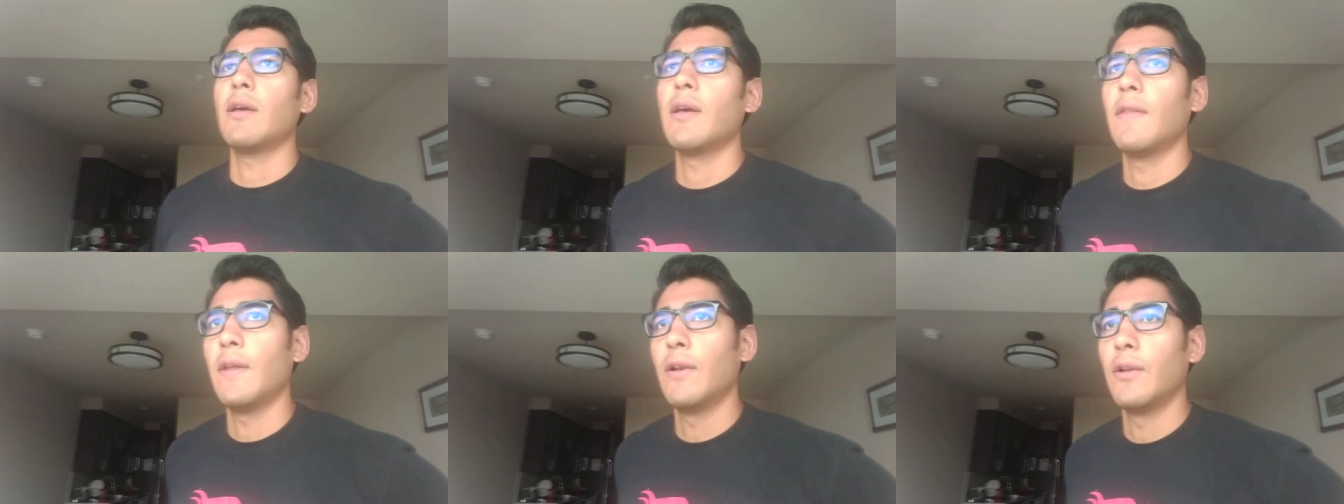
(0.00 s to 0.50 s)

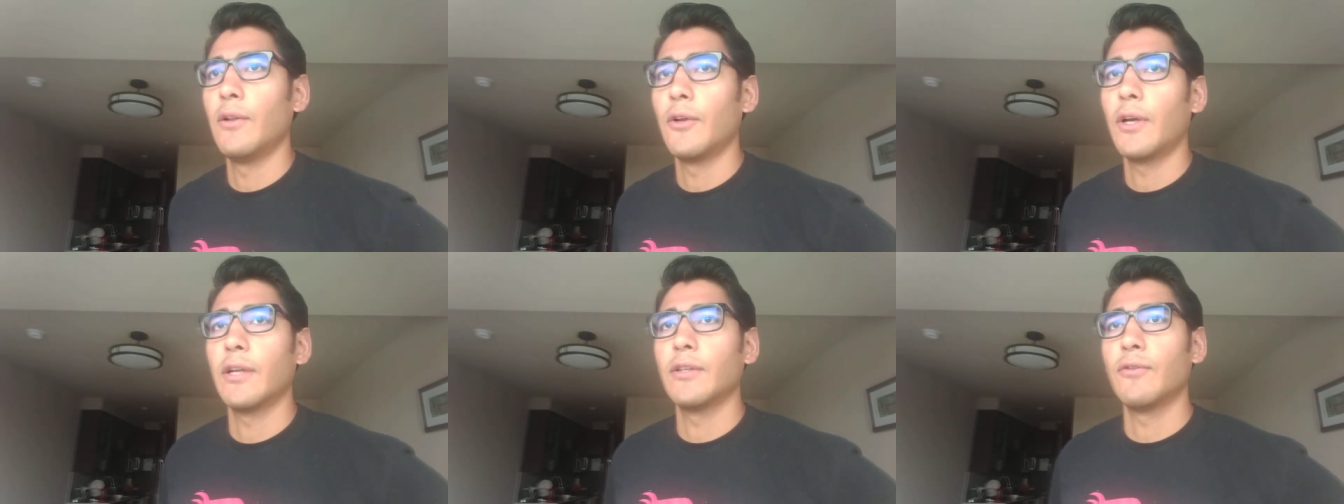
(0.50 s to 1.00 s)
And then
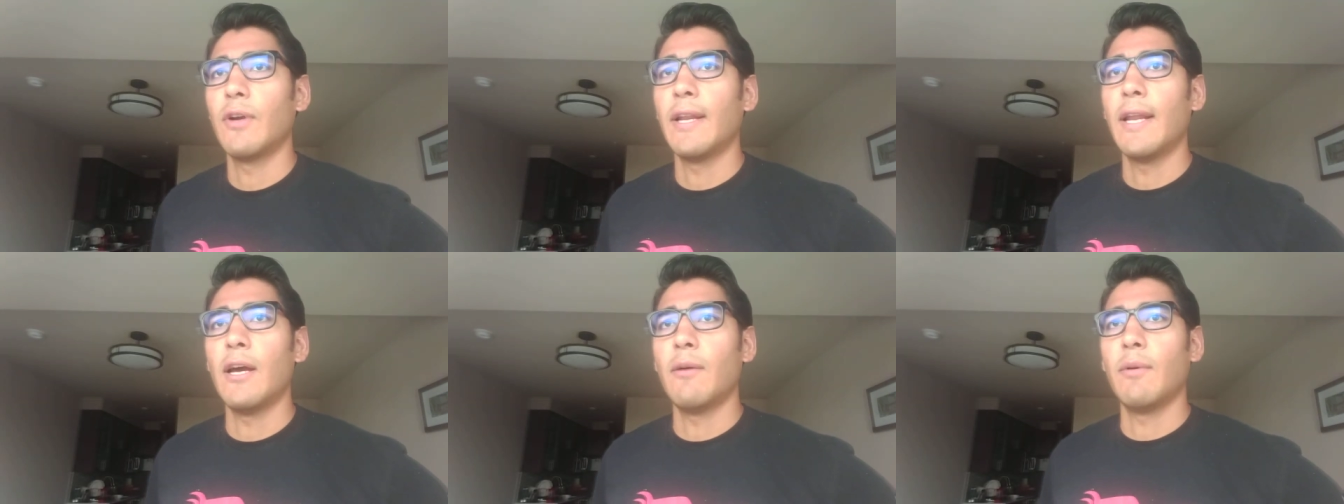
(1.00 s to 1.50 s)
look at us right
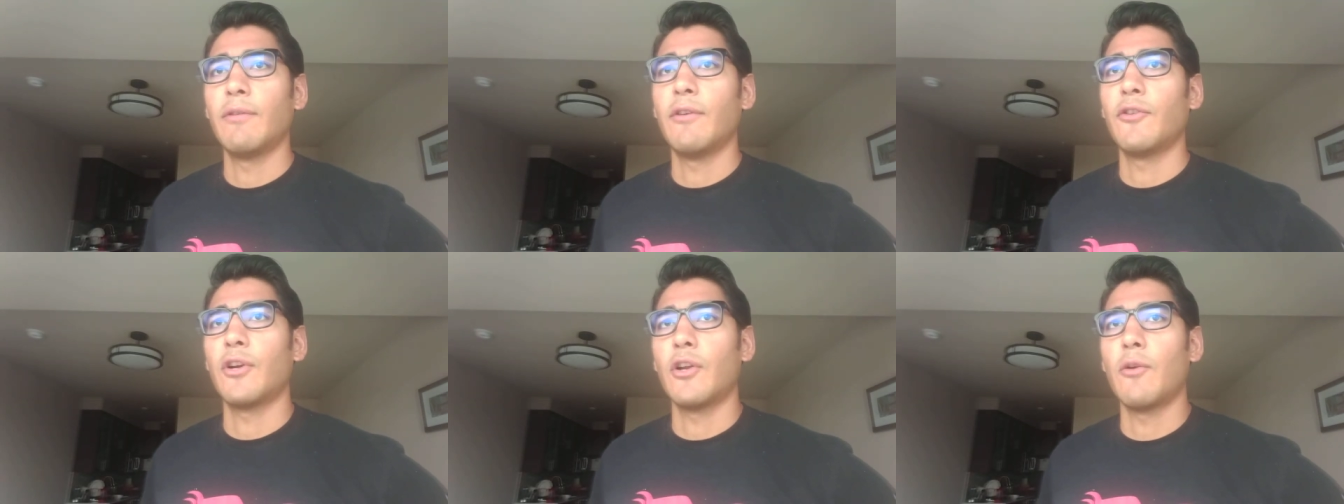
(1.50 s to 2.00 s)
now. My
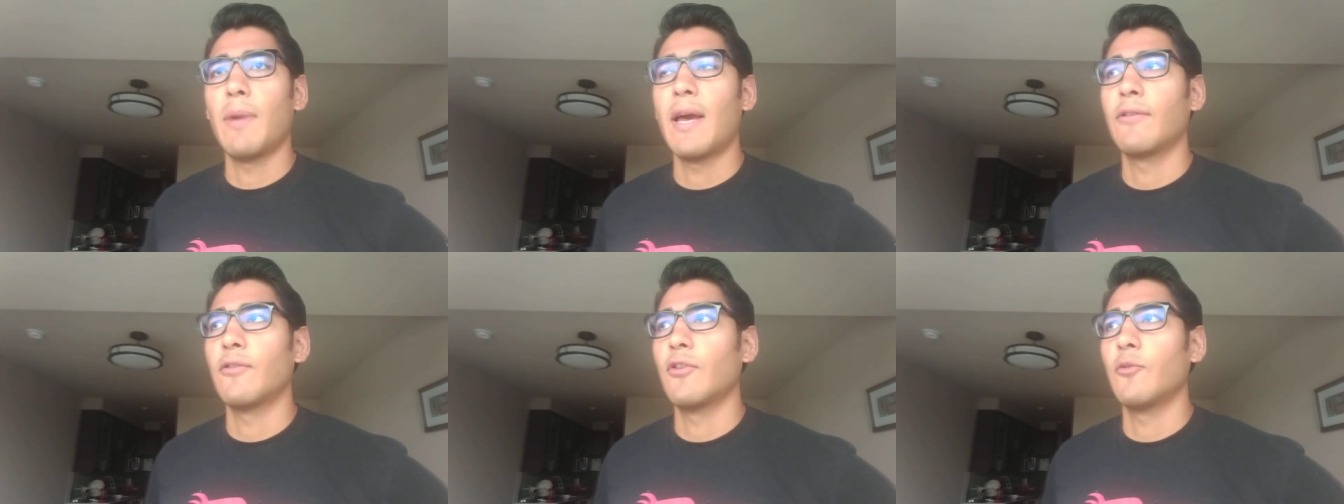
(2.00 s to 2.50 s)
sister got her
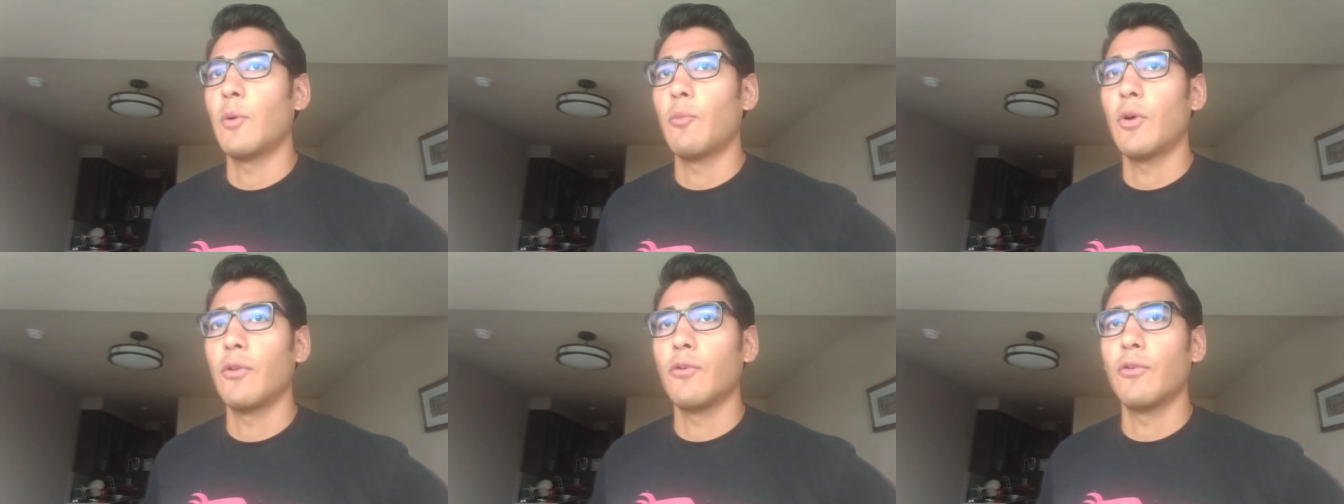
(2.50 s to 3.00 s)
master's, my
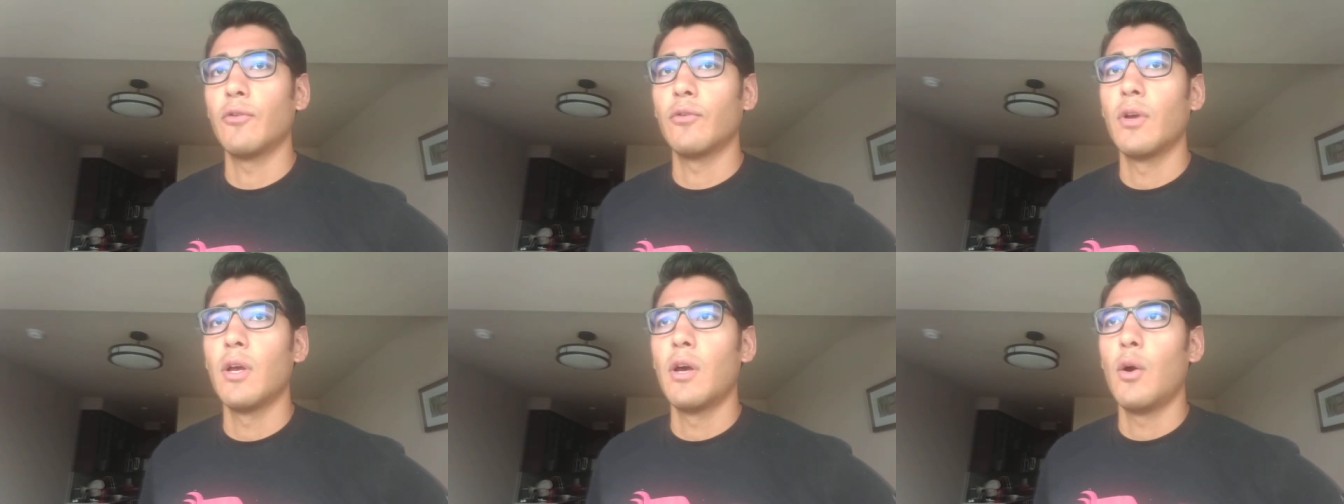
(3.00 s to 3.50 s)
brother's
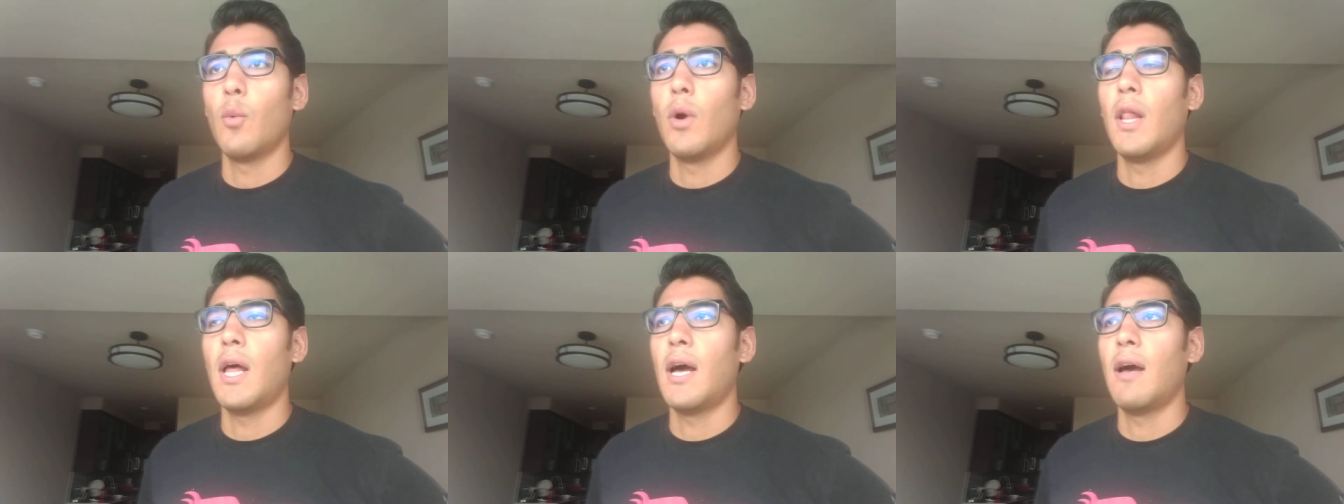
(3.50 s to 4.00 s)

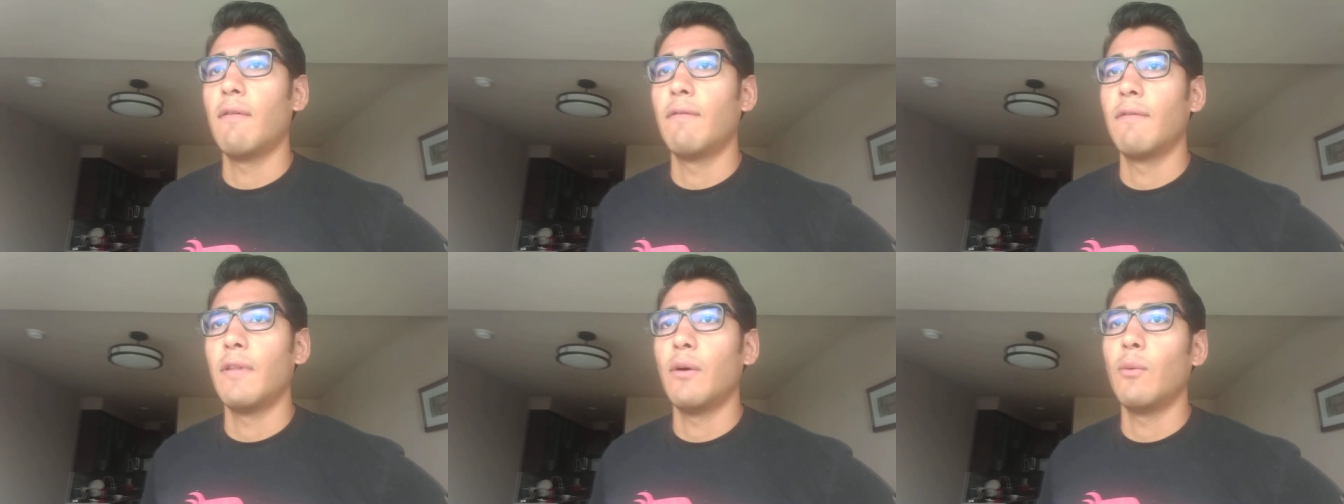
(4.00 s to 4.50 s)
well off,
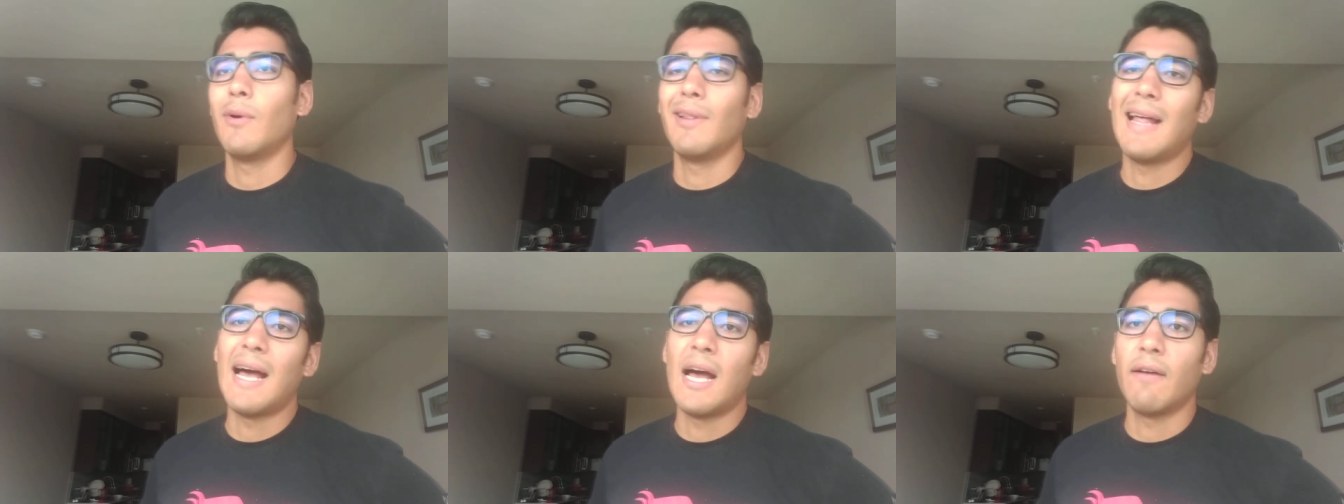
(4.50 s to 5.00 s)
not
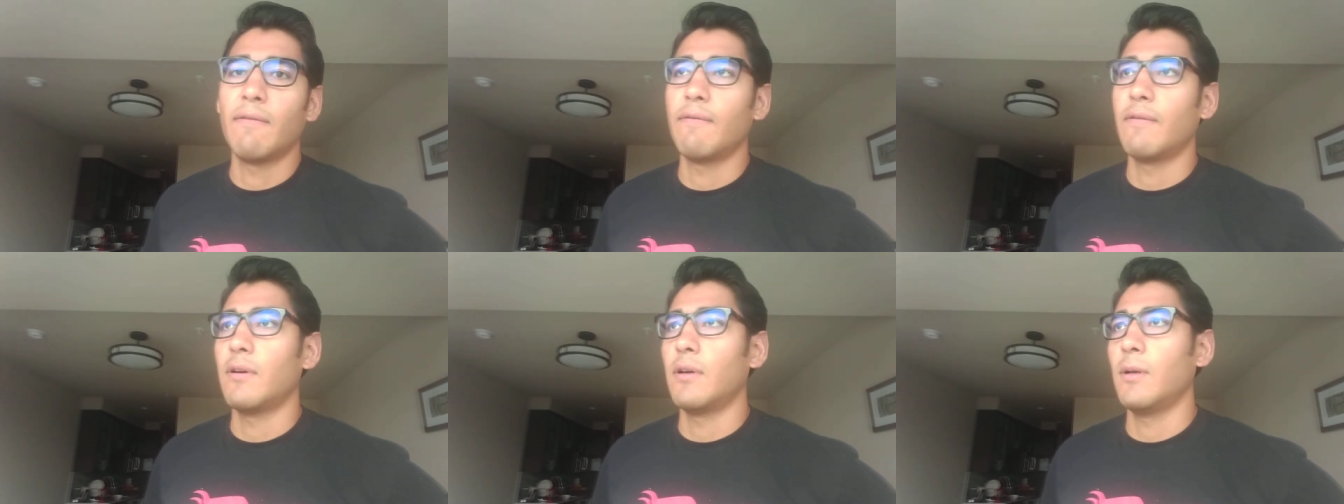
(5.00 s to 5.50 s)
well
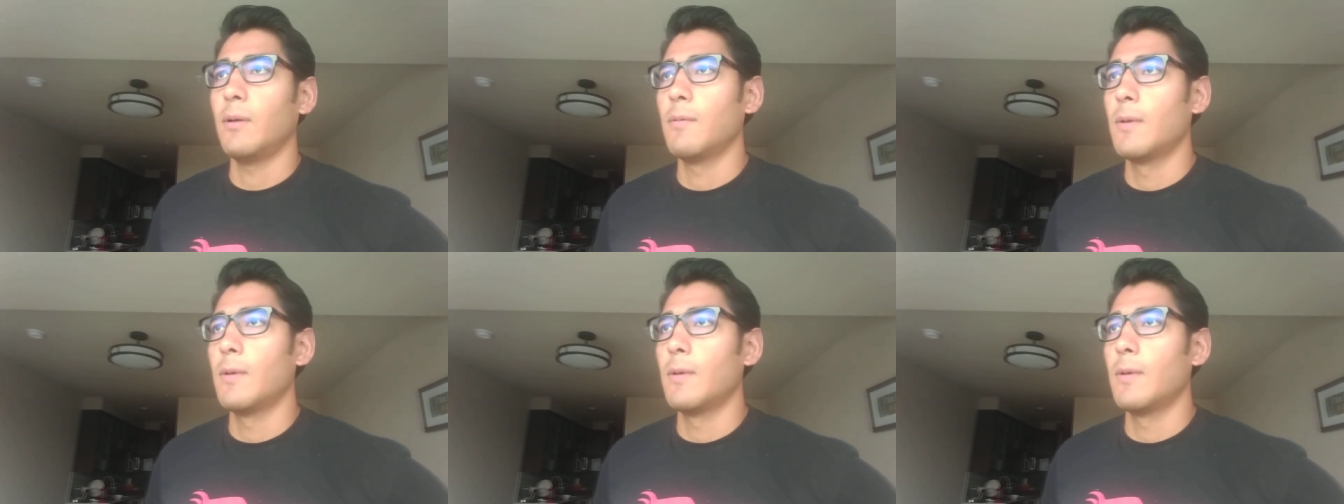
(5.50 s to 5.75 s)
off, uh,